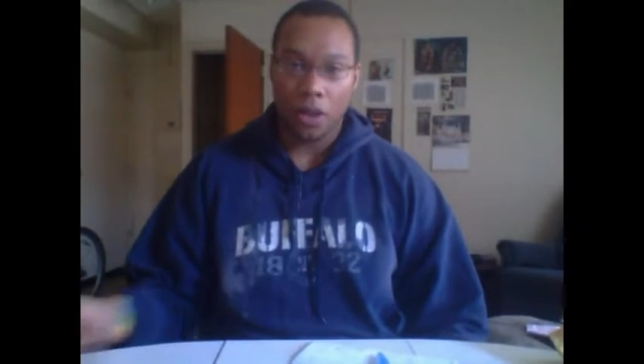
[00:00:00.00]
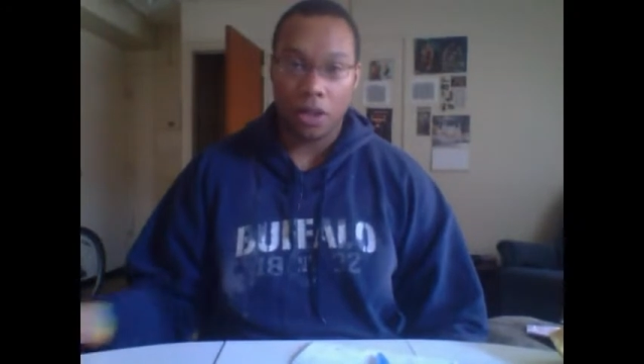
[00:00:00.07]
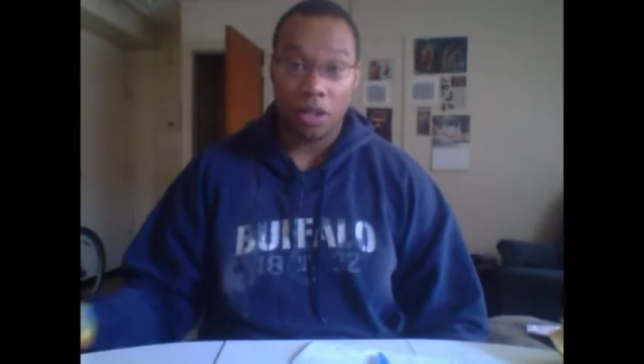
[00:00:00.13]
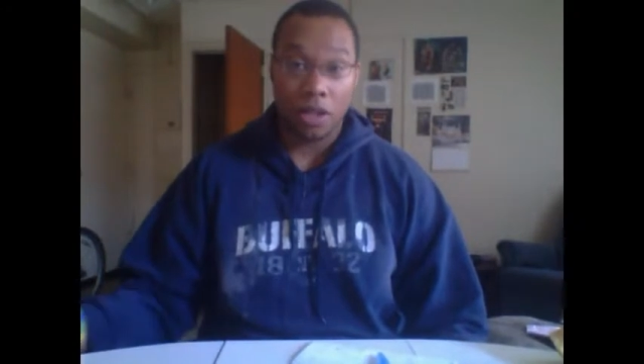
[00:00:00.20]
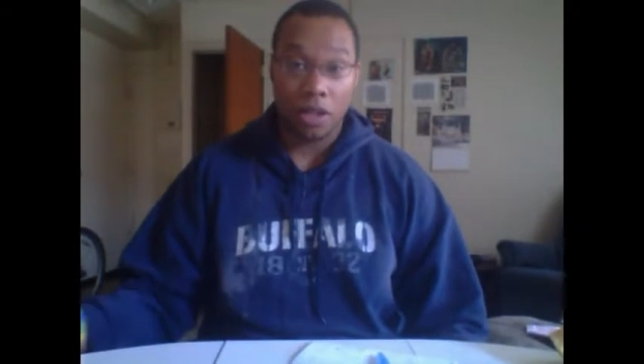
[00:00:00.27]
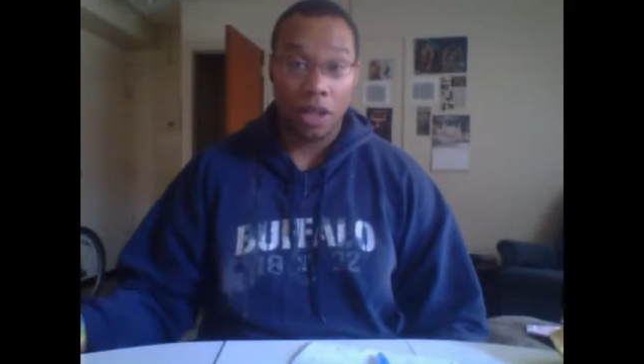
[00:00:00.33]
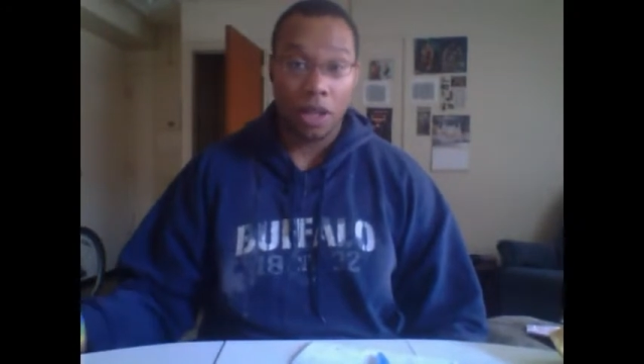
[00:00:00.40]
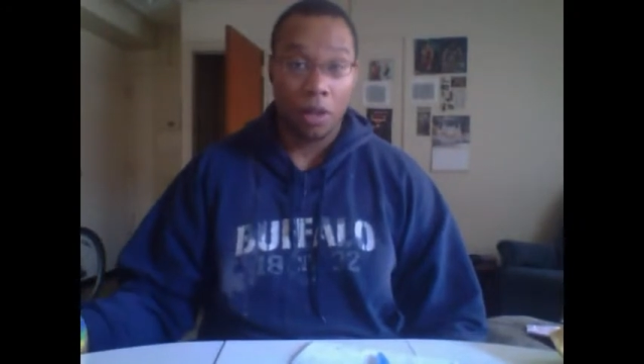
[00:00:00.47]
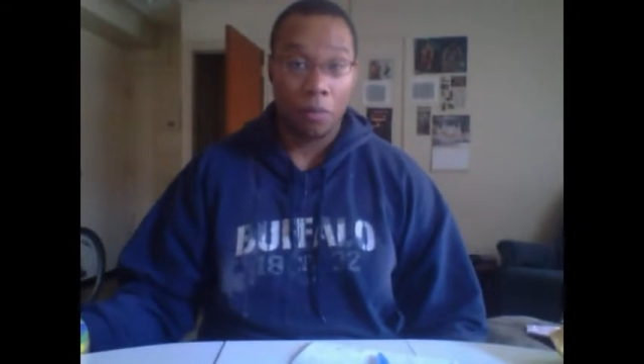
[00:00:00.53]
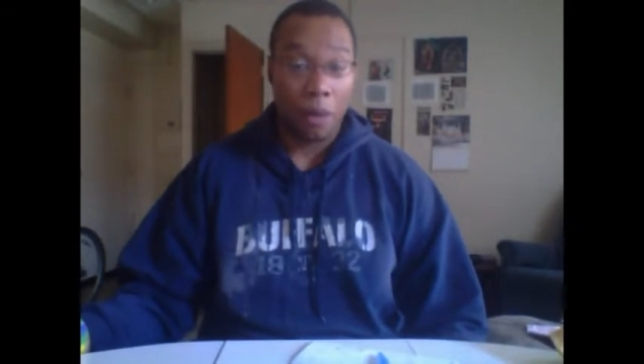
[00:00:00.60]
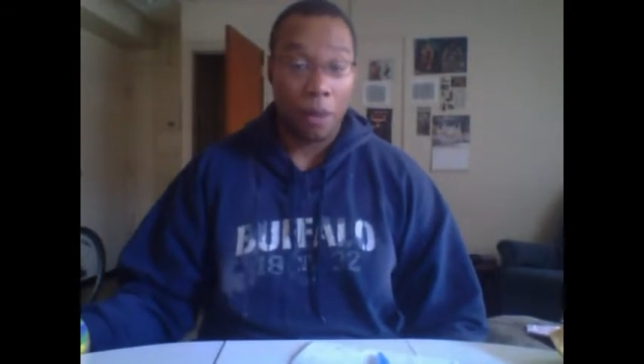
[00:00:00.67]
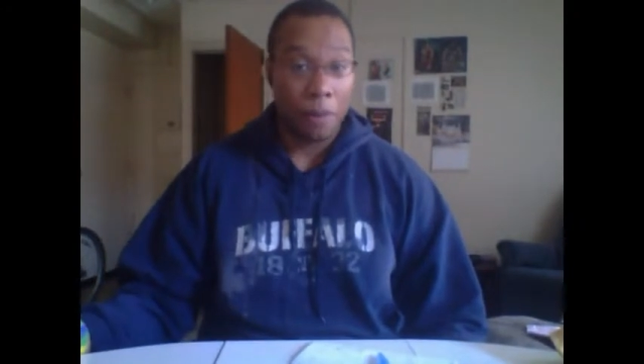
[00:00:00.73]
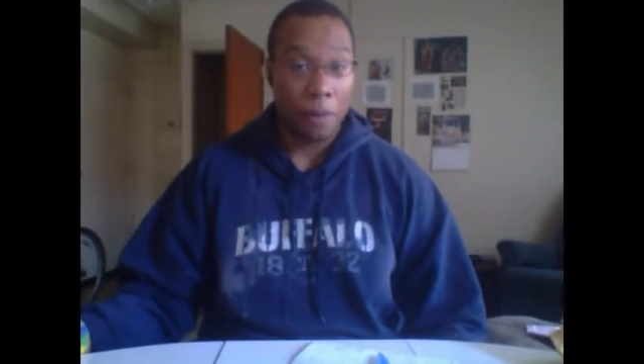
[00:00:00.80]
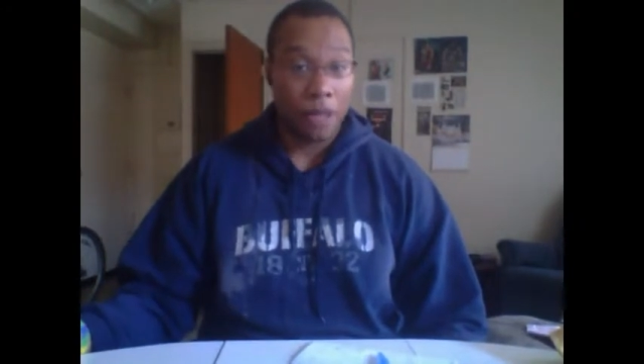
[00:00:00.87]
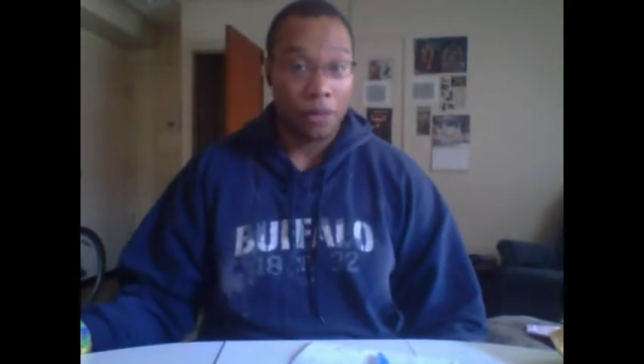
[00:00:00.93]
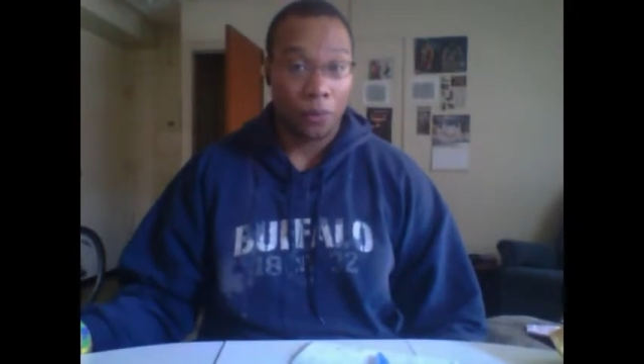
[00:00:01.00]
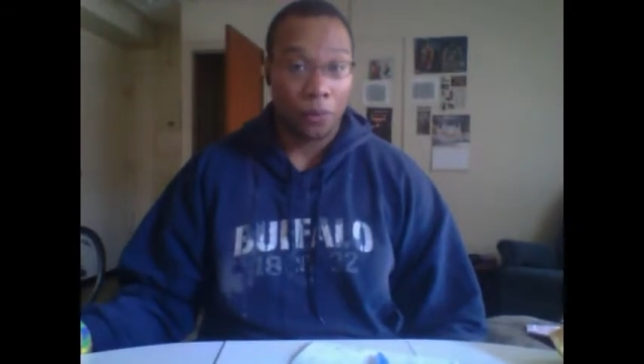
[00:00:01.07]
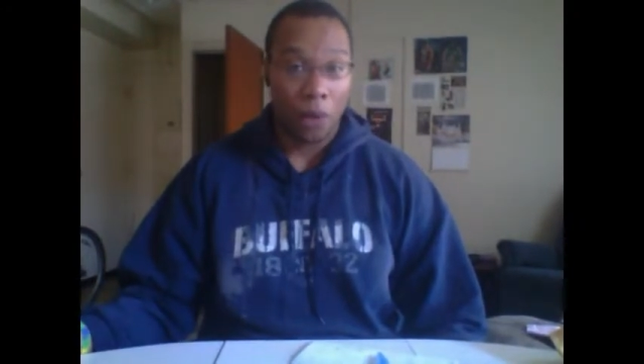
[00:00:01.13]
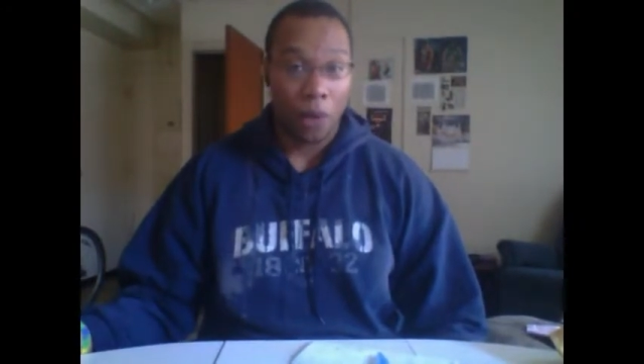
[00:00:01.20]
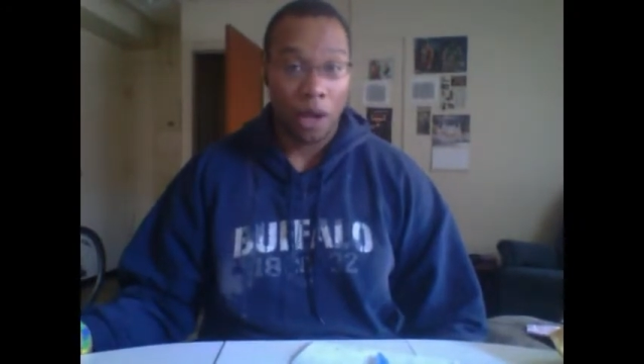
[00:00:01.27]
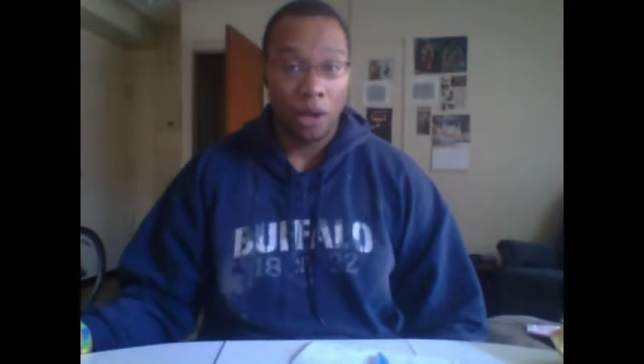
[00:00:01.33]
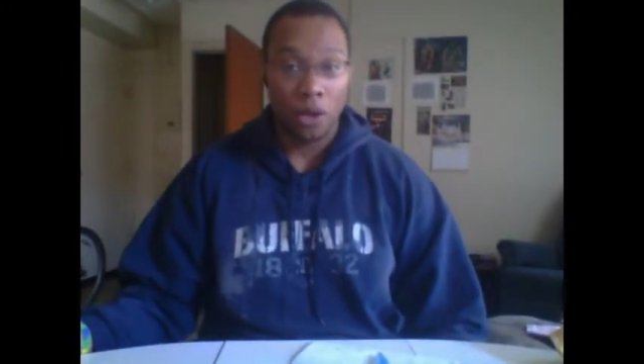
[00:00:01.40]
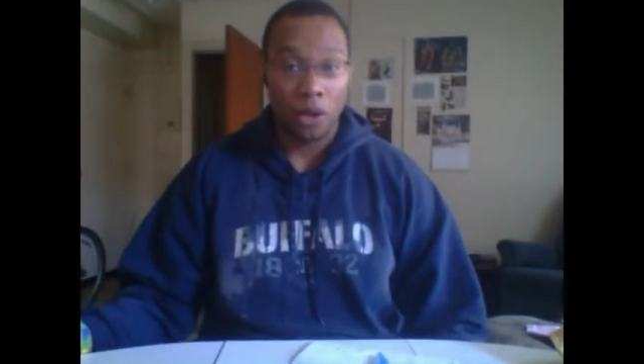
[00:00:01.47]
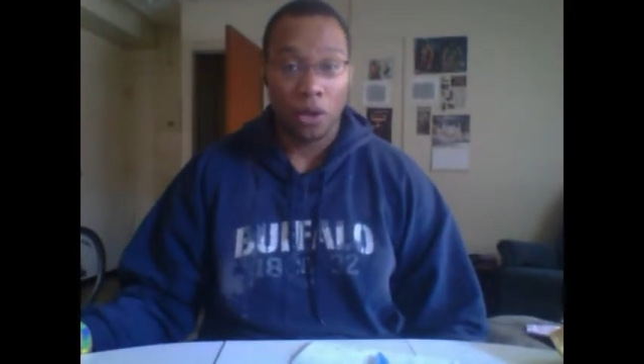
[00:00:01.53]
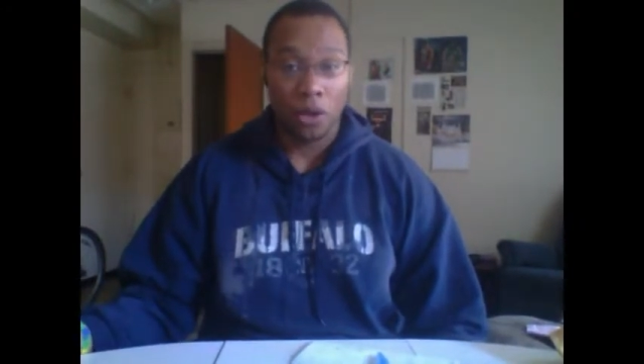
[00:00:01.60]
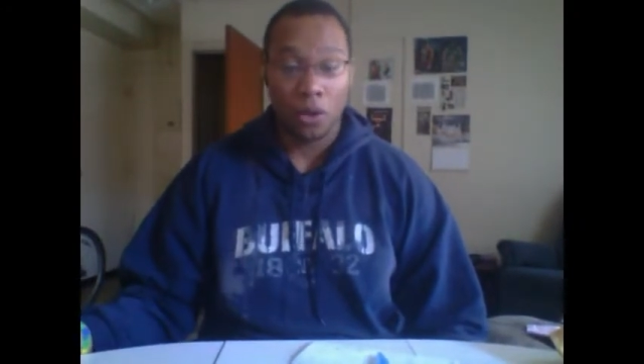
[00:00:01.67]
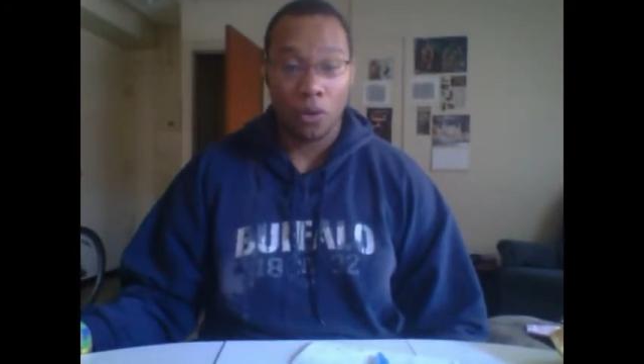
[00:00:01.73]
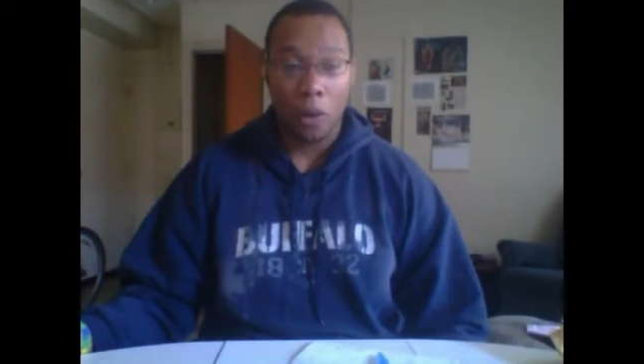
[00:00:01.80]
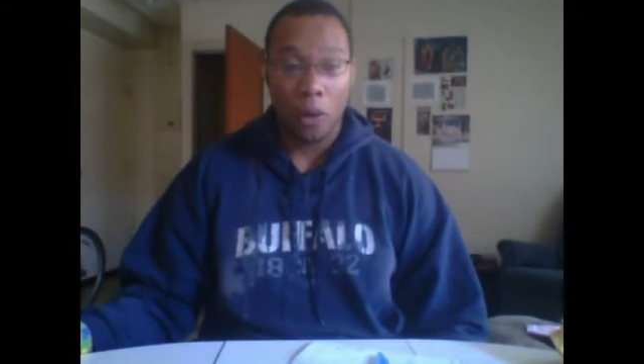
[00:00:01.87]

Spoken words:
to see my best friend who